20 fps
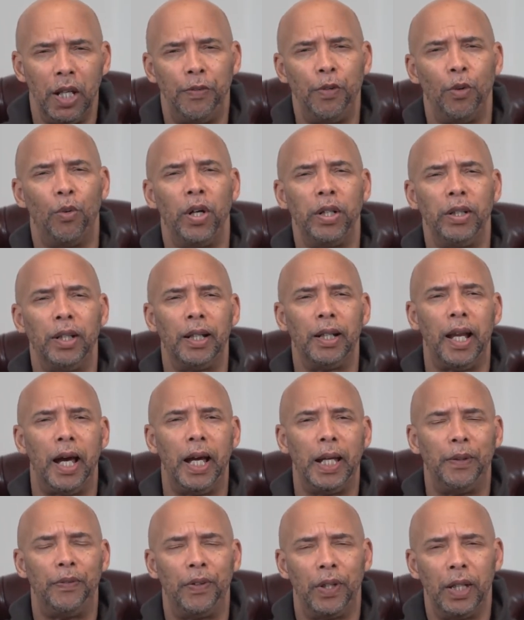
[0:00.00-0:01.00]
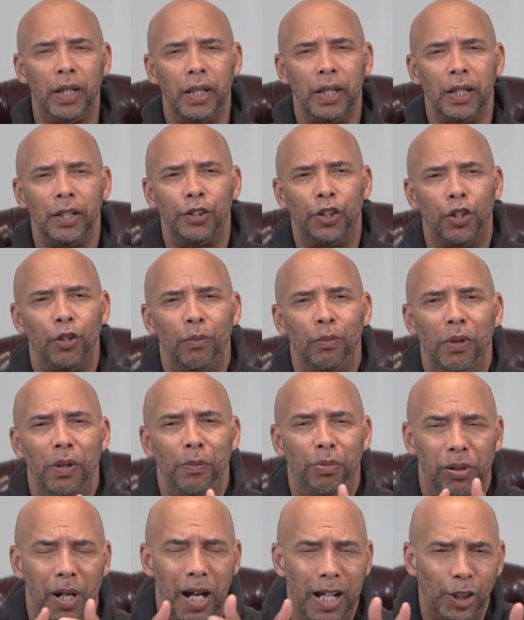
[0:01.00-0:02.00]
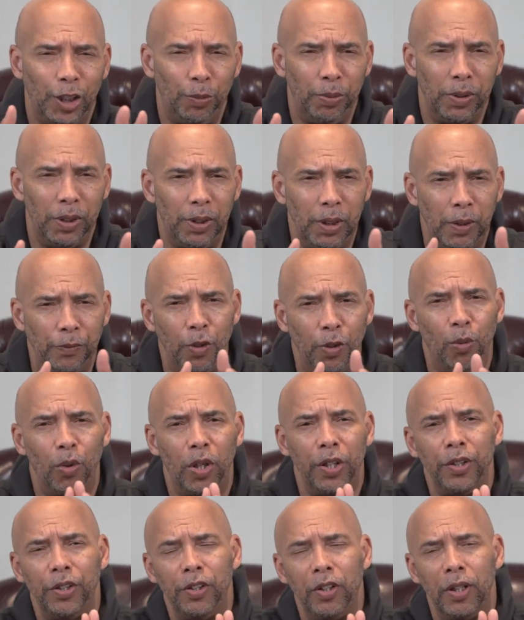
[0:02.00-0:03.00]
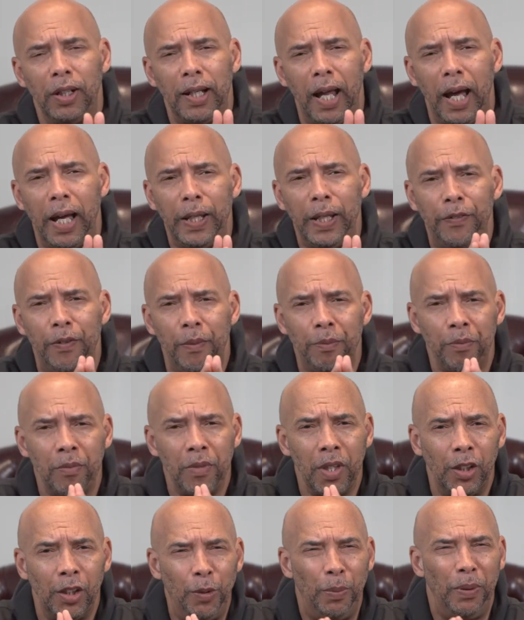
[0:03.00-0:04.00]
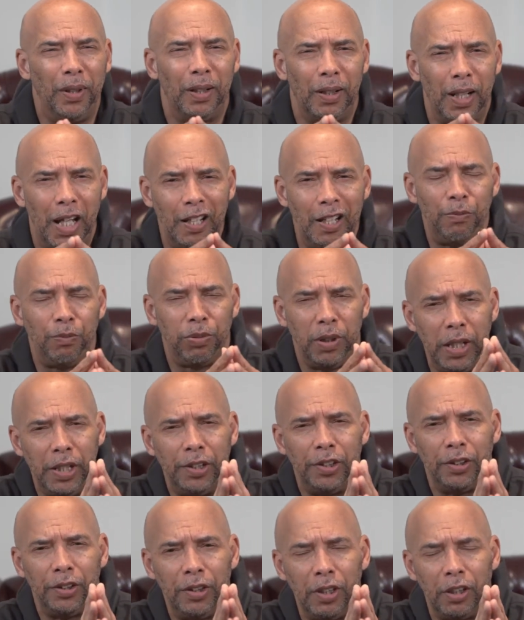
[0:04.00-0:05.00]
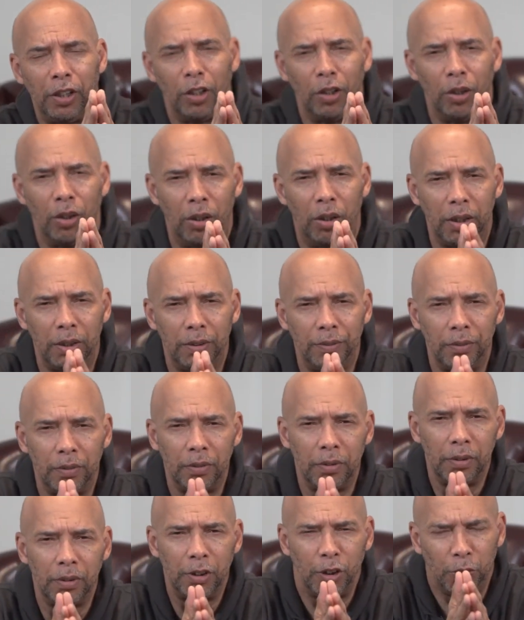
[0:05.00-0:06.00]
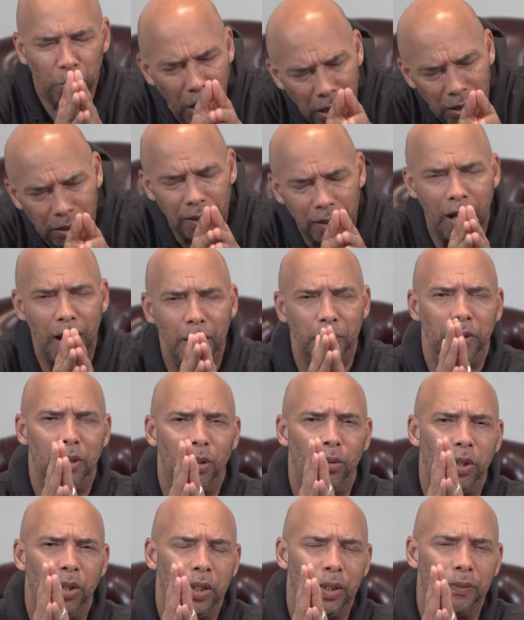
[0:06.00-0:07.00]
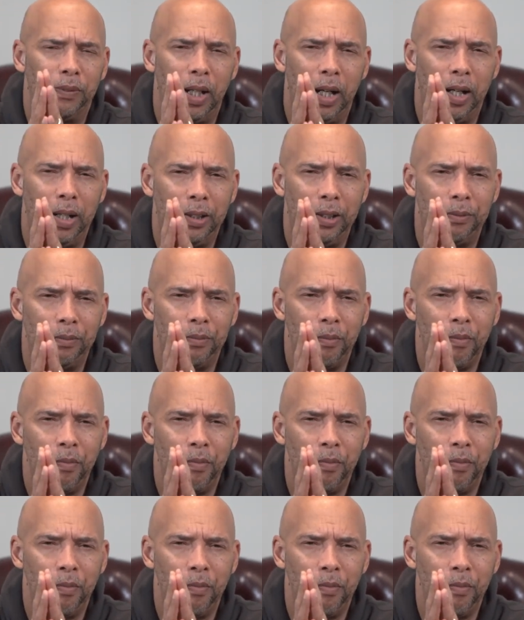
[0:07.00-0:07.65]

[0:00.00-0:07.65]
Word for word: if you want your life to be prosperous, if you want your life to be a life pleasing to the Lord, Spend time in the Word of God.